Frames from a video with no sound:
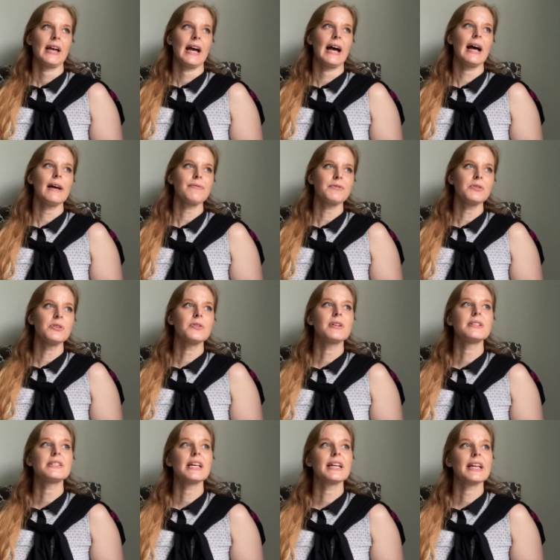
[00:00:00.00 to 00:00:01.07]
After you
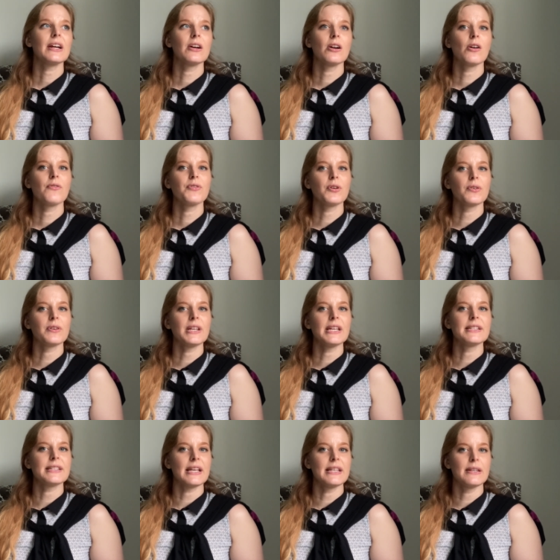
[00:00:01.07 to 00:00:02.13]
can take care of your
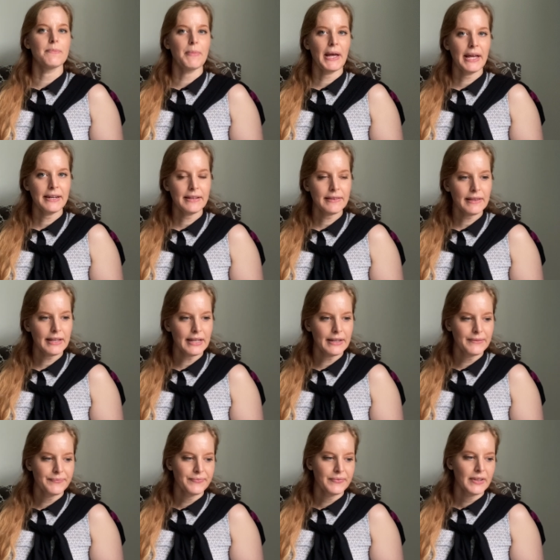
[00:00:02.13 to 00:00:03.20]
needs independently,
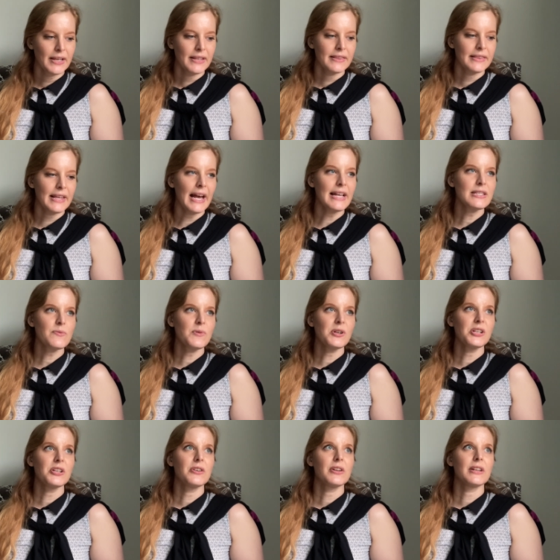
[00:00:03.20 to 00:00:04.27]
that's where
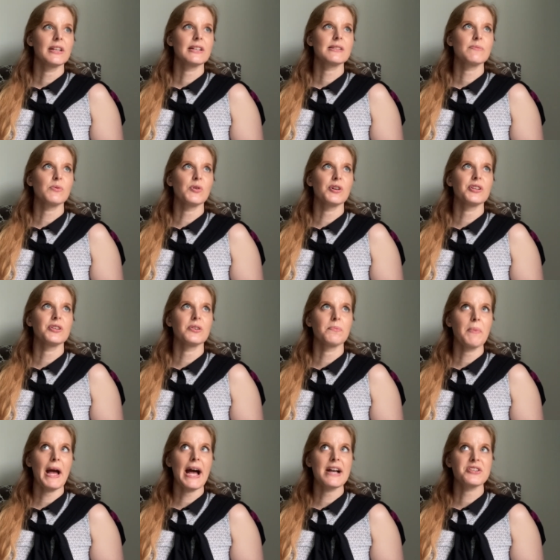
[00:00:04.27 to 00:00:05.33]
you can explore your
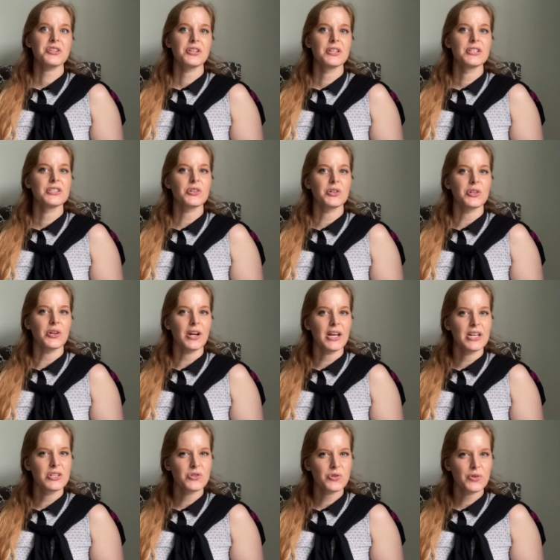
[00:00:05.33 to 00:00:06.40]
passions or your
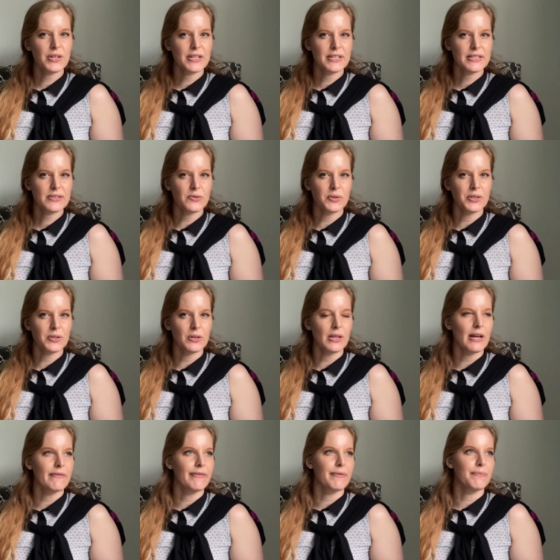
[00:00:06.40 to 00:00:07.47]
interests or your
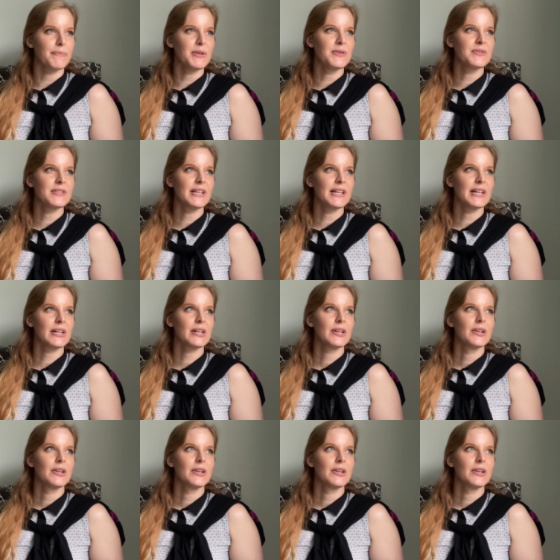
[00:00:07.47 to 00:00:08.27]
love of music